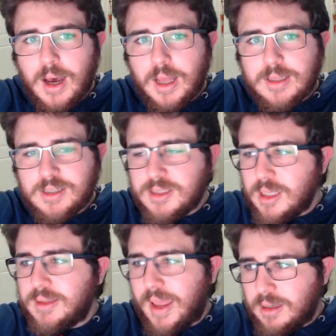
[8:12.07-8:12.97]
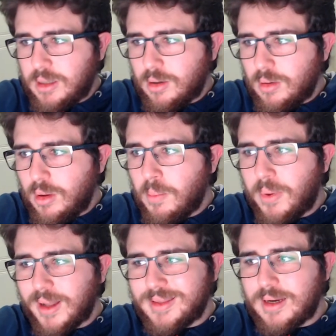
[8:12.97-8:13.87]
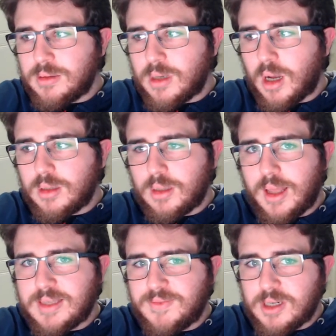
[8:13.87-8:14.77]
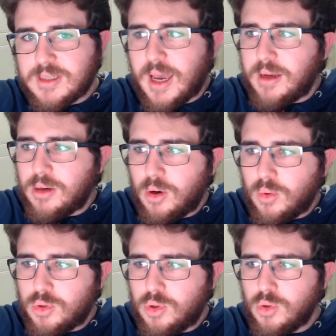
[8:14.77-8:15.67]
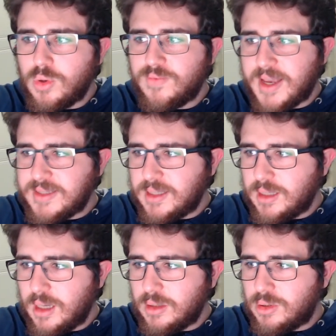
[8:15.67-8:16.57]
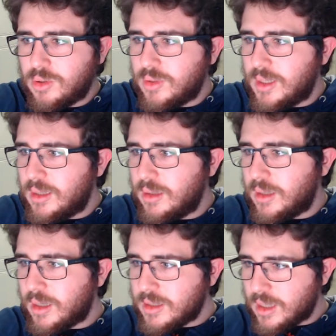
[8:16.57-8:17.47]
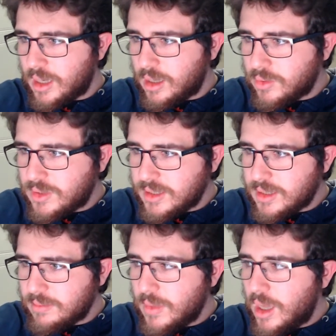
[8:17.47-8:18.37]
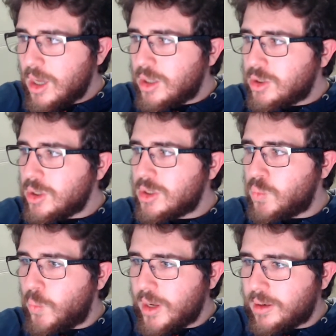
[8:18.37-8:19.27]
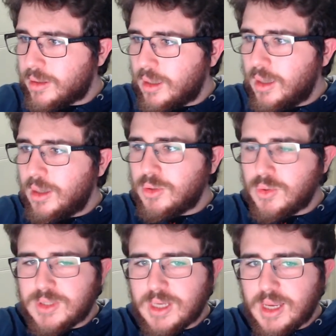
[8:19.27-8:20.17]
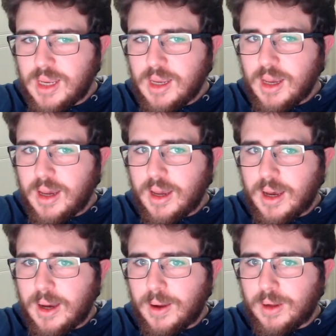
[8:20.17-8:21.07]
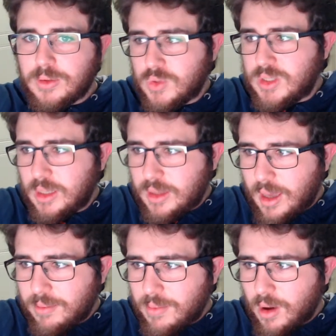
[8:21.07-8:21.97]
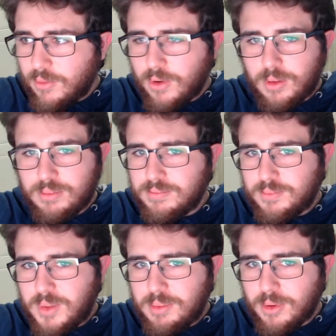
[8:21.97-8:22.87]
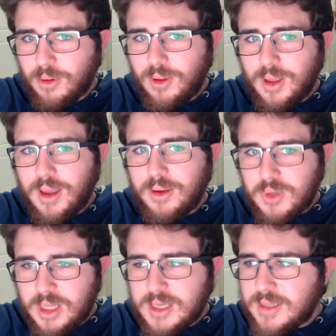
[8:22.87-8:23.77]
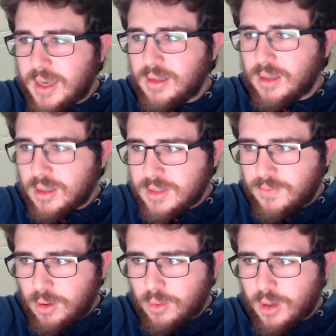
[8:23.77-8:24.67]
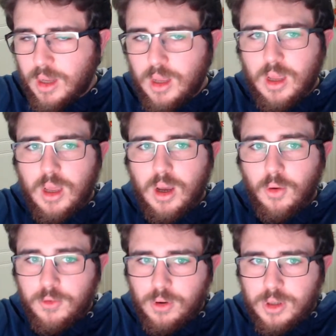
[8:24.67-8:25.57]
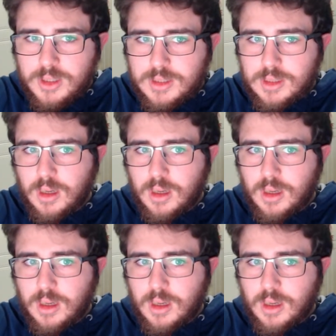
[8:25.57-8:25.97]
they're still technical, but they're not, as far as I know, too invested into the Linux ecosystem. So it's weird to see them, of all people, release a Linux phone. Of course,